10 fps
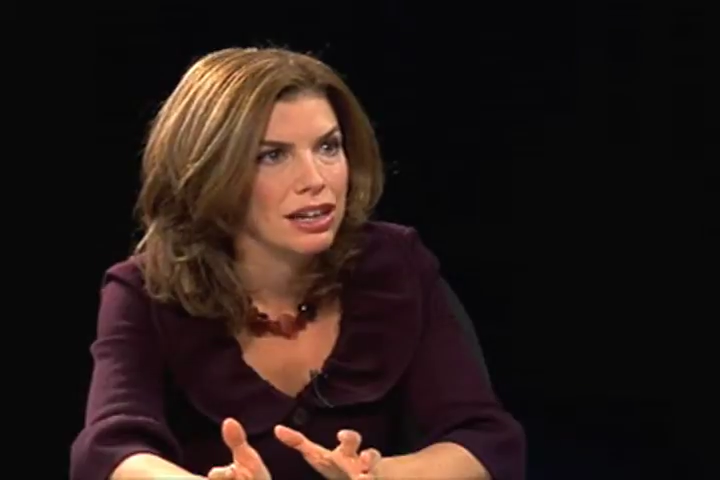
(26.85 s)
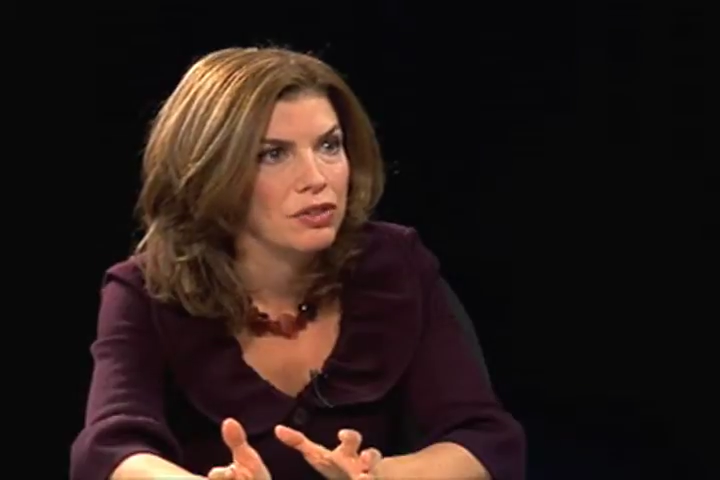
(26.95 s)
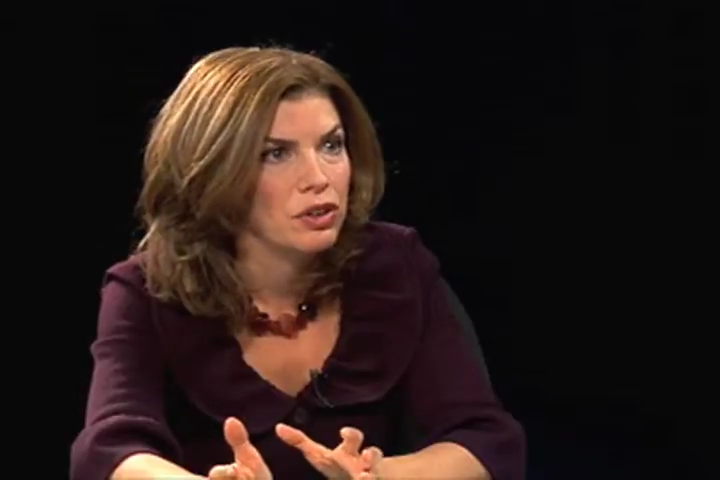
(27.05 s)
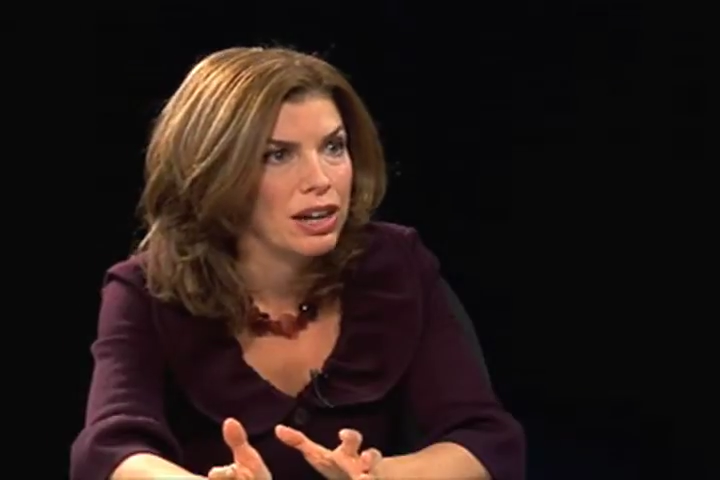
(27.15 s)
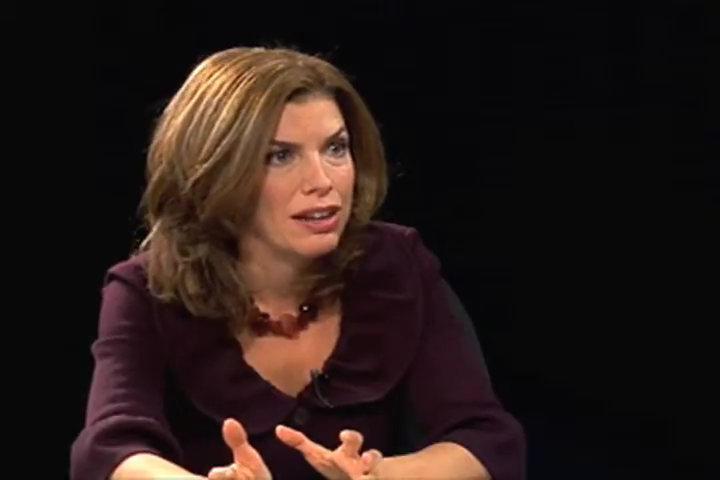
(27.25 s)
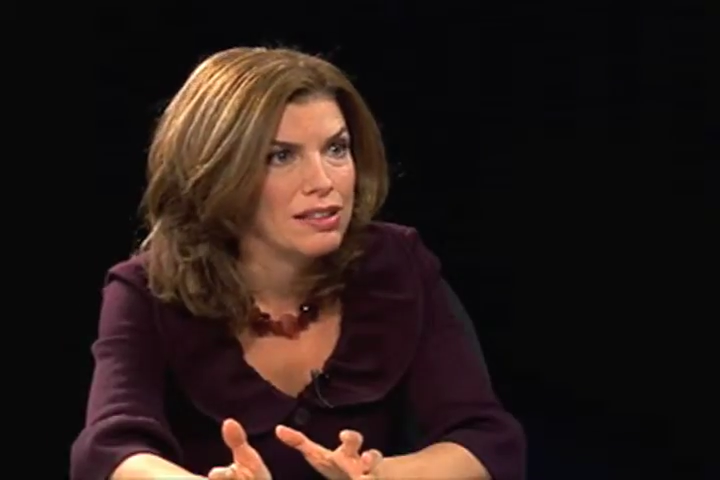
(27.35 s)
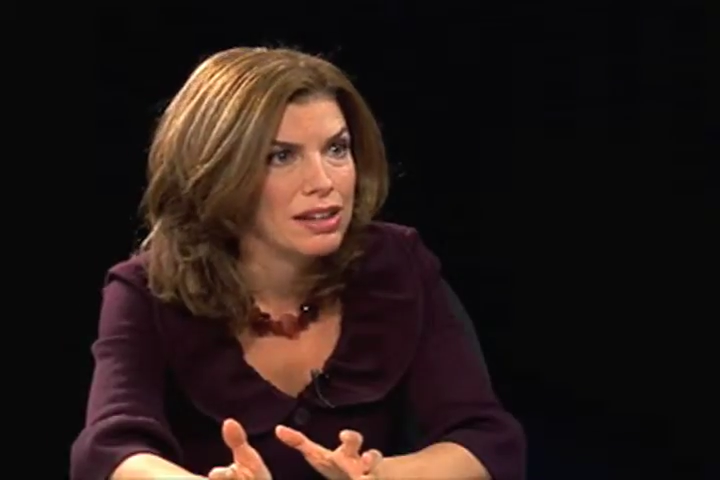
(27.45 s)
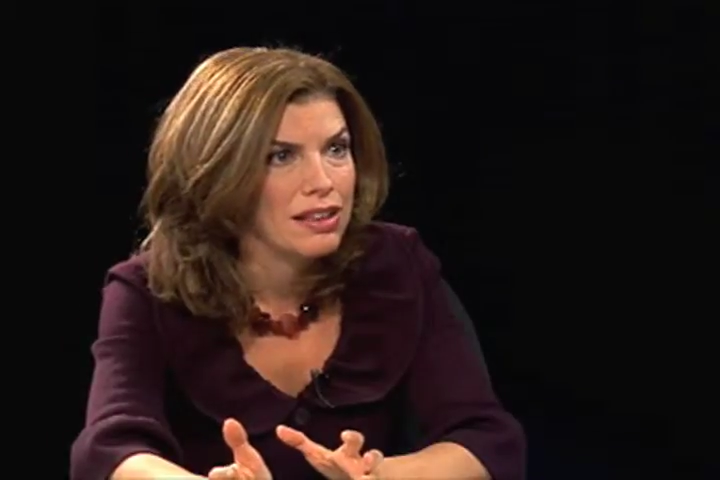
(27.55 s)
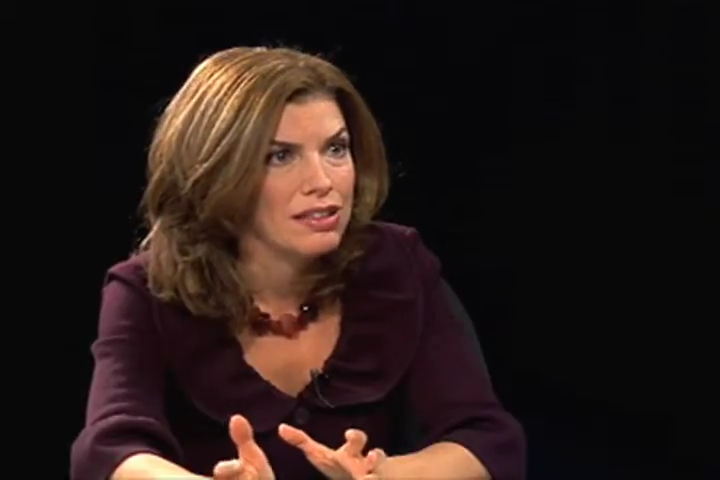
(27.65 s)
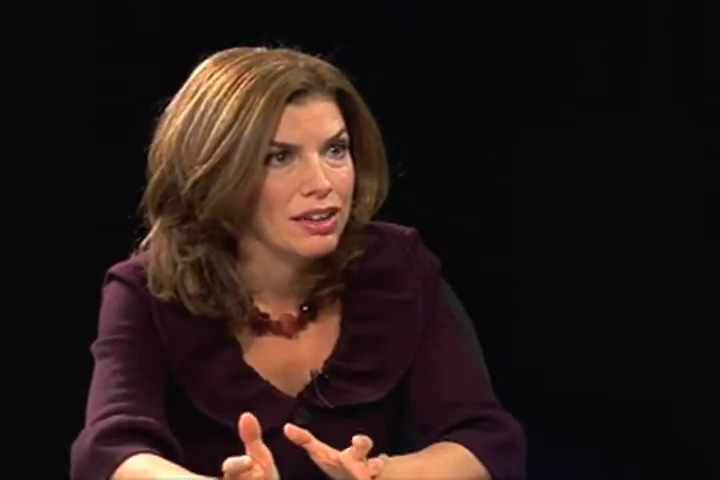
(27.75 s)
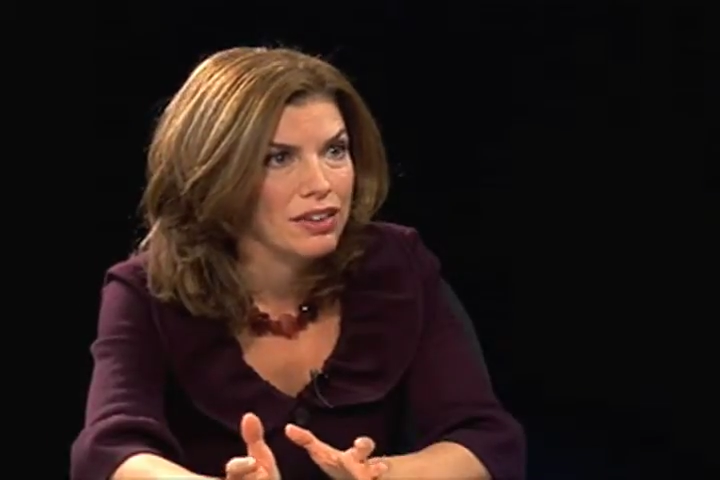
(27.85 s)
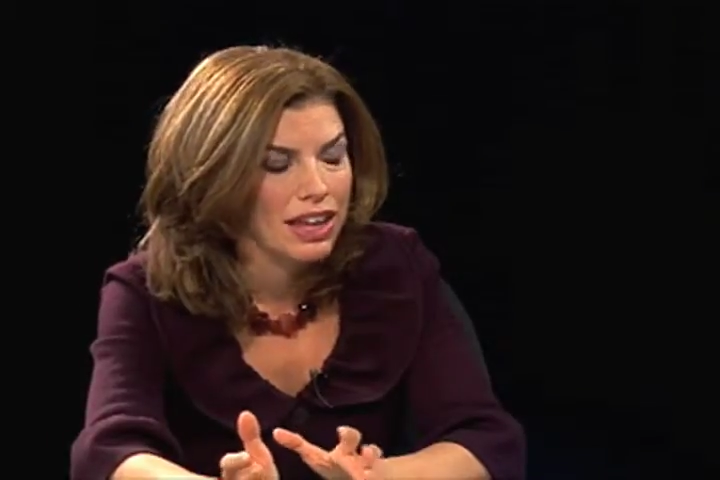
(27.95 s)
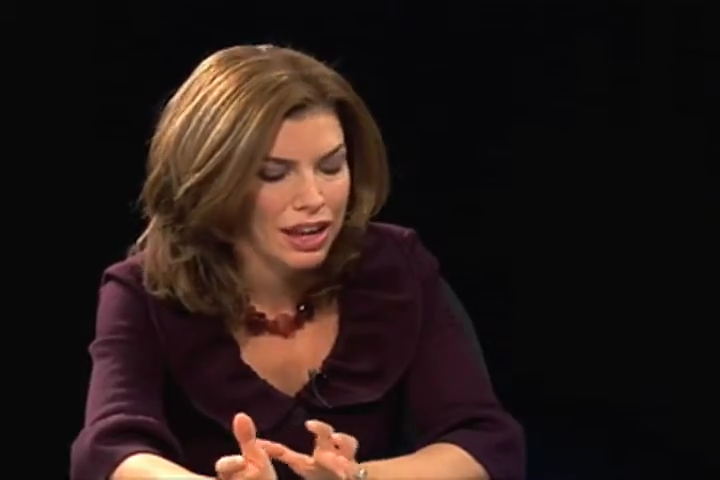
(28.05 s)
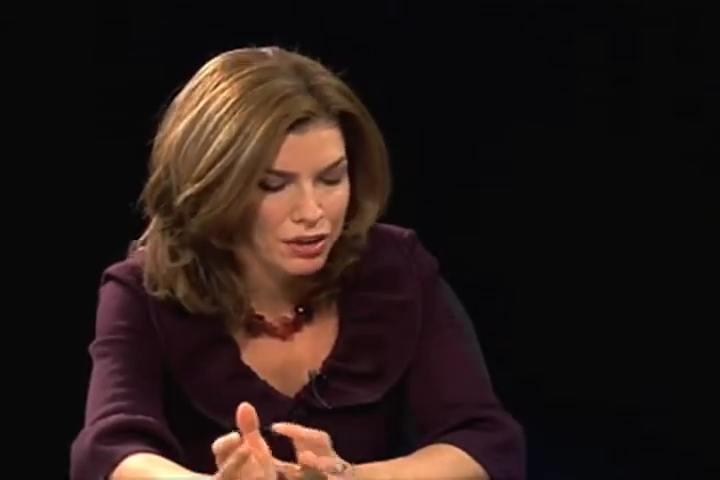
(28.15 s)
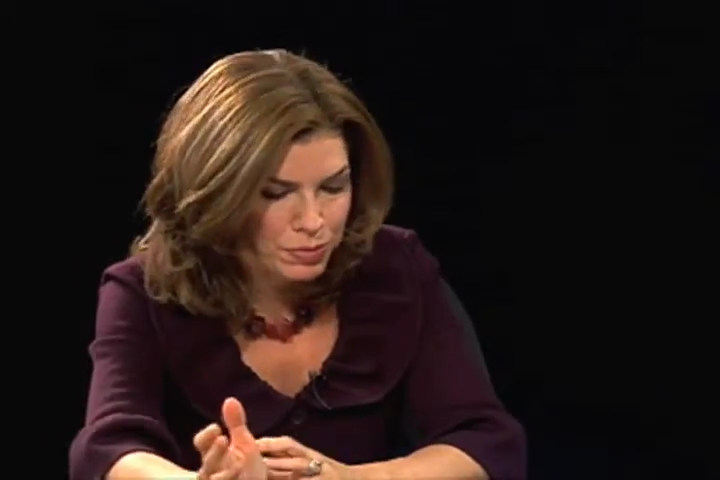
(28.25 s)
of the United States giving
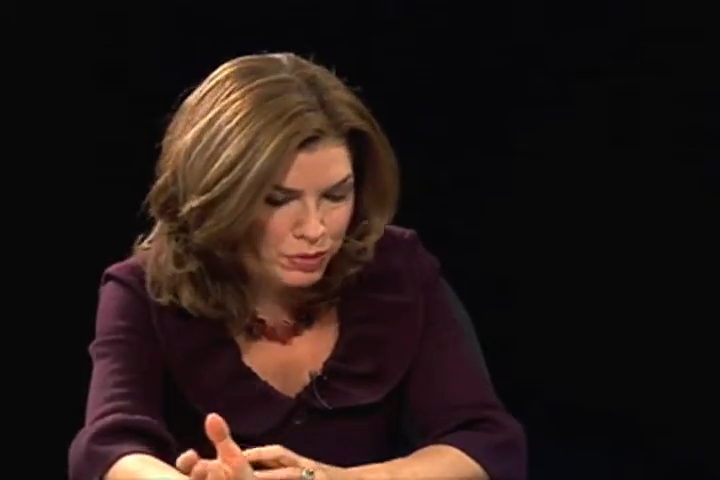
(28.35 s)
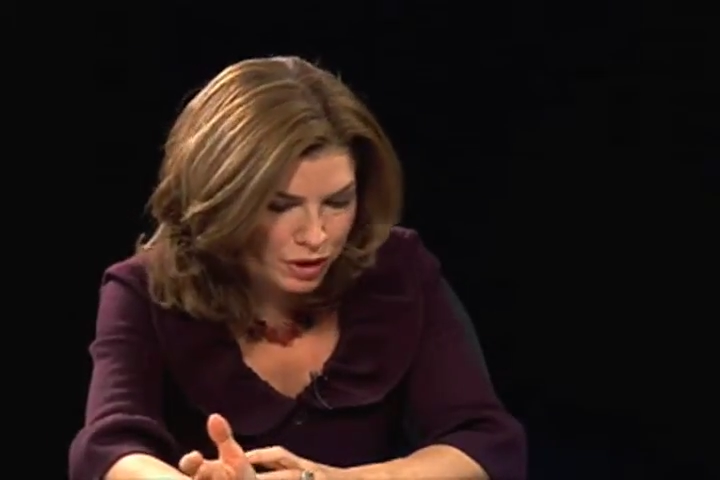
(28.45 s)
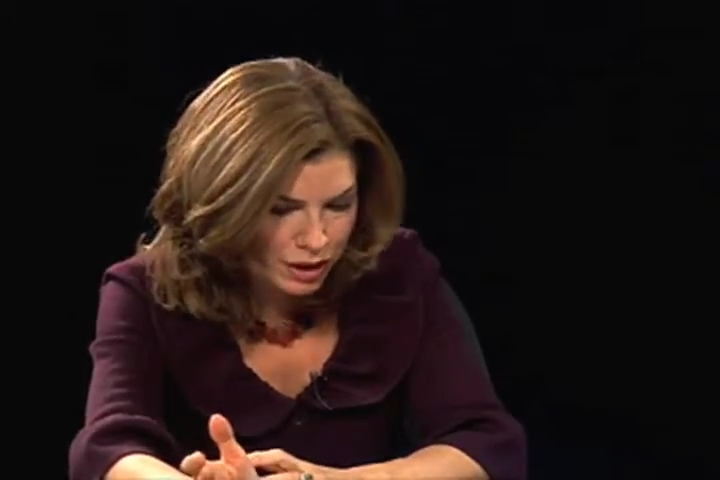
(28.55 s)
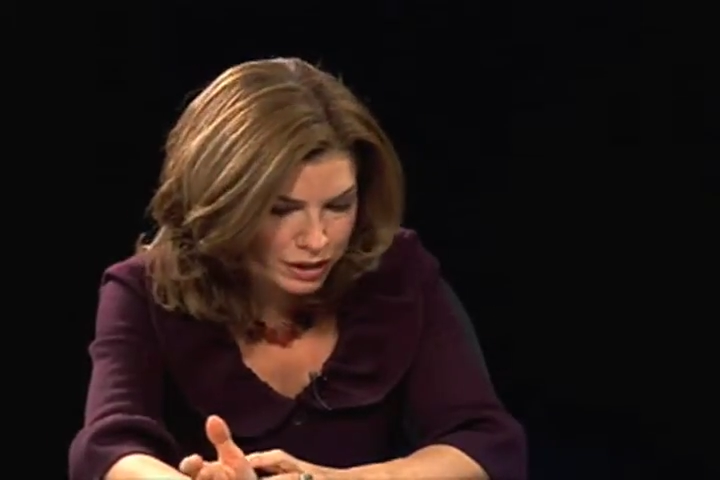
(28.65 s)
aid abroad.